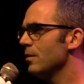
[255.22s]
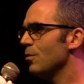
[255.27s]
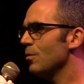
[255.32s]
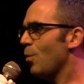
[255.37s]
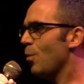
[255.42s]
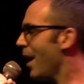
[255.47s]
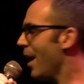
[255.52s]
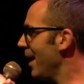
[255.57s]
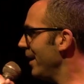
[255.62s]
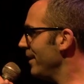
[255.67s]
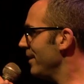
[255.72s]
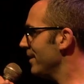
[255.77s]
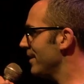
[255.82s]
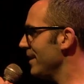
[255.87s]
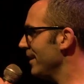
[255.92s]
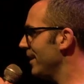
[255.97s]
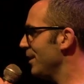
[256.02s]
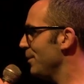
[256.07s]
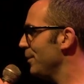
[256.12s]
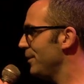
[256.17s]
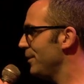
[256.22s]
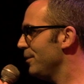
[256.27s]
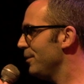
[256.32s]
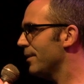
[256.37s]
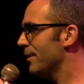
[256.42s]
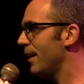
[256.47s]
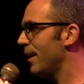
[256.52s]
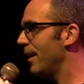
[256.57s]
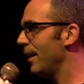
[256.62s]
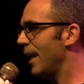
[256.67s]
why do you think he would do
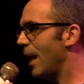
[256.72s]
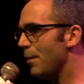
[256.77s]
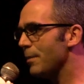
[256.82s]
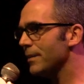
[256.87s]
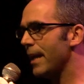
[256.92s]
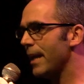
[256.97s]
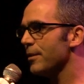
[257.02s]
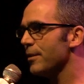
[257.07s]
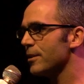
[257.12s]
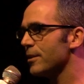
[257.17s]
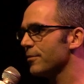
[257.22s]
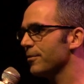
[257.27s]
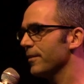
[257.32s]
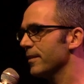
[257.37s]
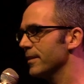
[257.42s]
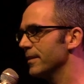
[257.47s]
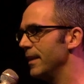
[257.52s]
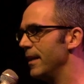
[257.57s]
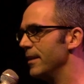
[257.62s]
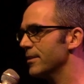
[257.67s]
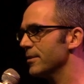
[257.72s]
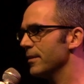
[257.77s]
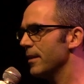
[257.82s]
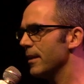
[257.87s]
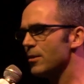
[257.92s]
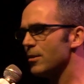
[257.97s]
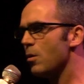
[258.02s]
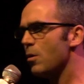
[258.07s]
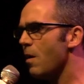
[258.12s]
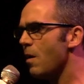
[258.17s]
that? And I was anxious for this answer. And I
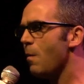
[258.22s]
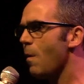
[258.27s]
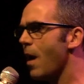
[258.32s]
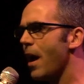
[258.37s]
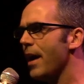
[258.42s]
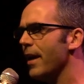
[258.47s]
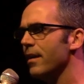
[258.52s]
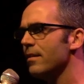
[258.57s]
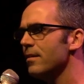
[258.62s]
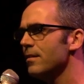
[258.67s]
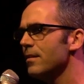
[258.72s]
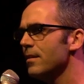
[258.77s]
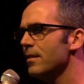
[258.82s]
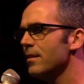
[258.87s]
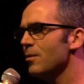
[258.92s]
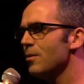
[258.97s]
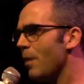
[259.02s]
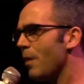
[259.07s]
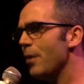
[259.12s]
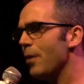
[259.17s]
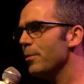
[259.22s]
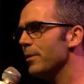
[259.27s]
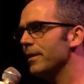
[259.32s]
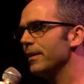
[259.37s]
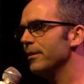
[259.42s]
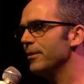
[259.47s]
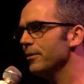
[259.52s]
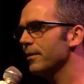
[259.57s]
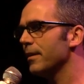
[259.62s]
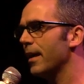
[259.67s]
said, well, why, why would
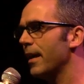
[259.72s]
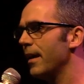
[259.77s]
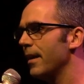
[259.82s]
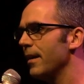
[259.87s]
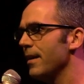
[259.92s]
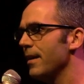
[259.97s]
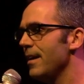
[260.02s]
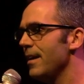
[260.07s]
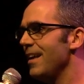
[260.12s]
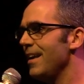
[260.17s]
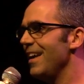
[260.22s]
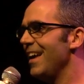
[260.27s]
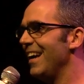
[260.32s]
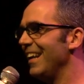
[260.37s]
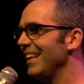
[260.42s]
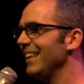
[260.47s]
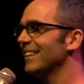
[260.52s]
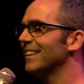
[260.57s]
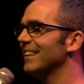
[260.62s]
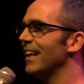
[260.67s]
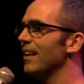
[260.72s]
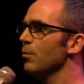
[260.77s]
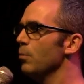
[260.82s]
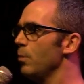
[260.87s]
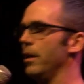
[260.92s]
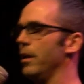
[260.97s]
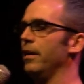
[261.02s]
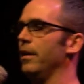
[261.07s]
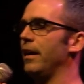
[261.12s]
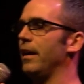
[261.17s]
he do that? And he said,
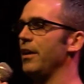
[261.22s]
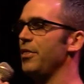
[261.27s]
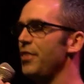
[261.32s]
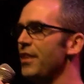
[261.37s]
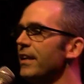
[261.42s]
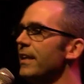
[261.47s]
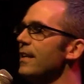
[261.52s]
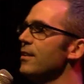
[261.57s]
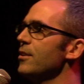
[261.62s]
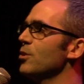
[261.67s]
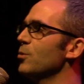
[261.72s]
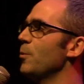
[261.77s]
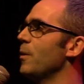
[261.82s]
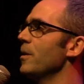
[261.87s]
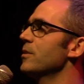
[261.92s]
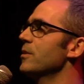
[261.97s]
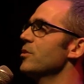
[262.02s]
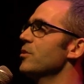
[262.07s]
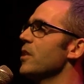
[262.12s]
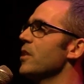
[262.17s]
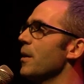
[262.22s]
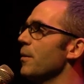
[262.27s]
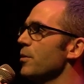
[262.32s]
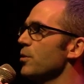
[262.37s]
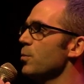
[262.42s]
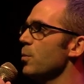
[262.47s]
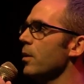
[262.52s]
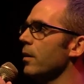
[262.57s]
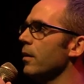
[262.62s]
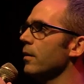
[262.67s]
well, I think he just wants to share
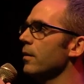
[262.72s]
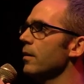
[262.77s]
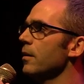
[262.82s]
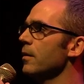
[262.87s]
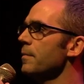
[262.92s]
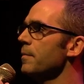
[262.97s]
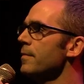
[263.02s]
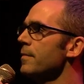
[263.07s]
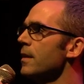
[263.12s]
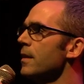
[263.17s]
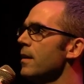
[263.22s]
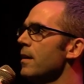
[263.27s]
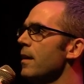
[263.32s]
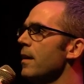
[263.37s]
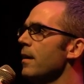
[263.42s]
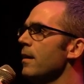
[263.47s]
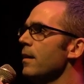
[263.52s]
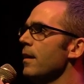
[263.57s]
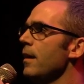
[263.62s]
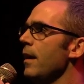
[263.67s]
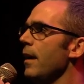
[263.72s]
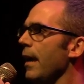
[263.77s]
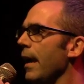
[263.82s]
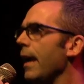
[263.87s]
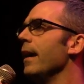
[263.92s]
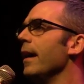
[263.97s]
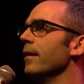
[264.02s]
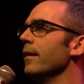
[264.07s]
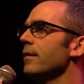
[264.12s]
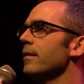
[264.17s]
his work.
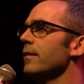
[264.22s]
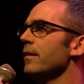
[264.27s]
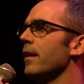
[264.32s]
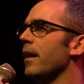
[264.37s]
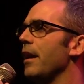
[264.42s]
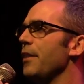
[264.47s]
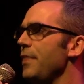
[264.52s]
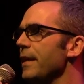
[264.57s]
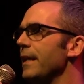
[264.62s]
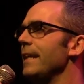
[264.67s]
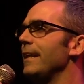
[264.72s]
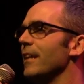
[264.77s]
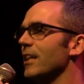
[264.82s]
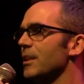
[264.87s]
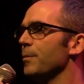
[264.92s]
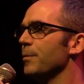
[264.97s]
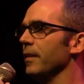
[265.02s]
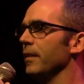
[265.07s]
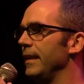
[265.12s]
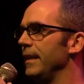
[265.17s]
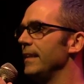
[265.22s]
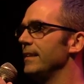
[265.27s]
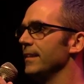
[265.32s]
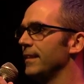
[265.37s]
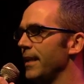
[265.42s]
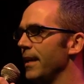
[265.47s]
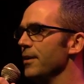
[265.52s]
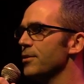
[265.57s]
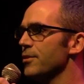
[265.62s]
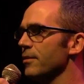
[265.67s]
And I think he desperately needs
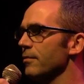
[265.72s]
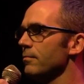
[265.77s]
attention.